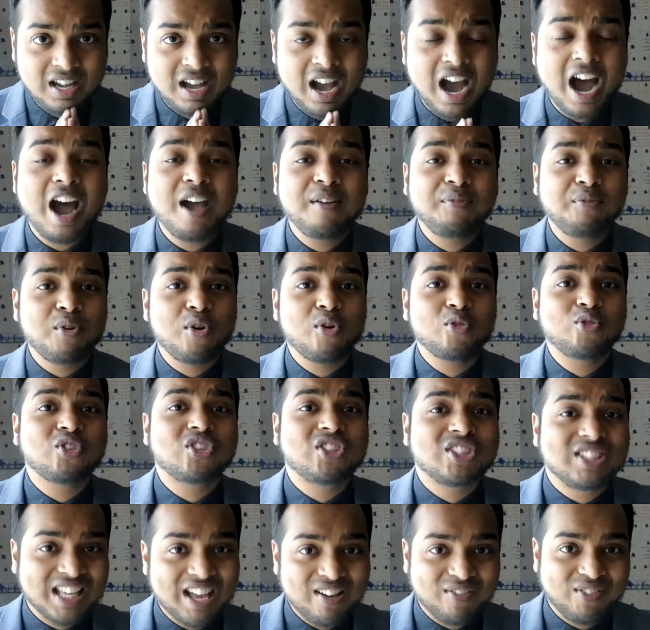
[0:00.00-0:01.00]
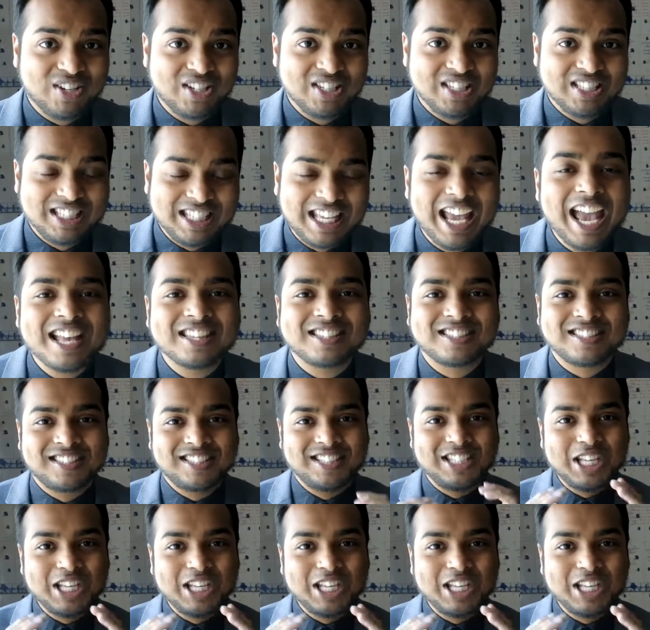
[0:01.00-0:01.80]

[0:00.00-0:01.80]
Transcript: iPhone 7. Yes,